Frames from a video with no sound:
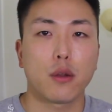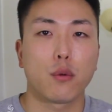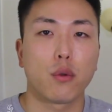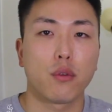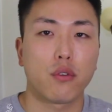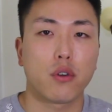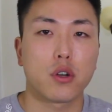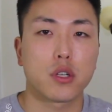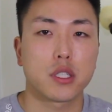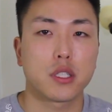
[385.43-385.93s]
and
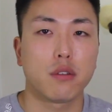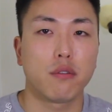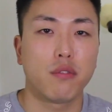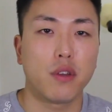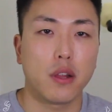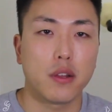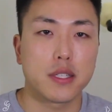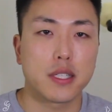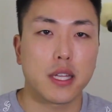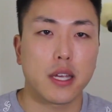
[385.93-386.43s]
reverse the
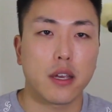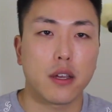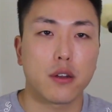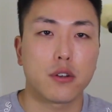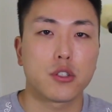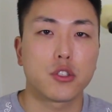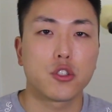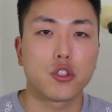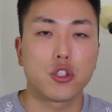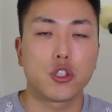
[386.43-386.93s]
vellus
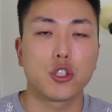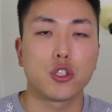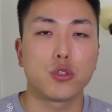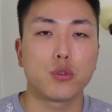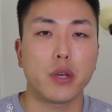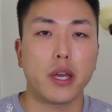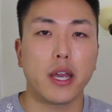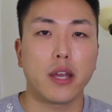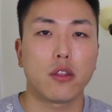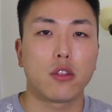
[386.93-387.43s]
hairs
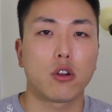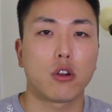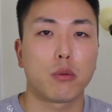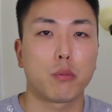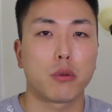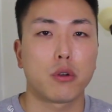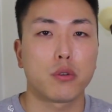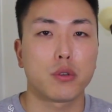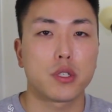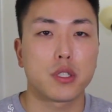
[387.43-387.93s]
to a
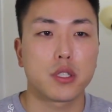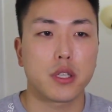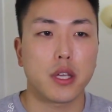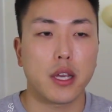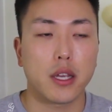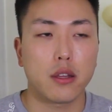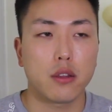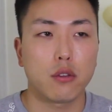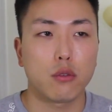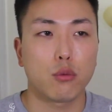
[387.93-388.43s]
terminal
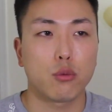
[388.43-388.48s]
state,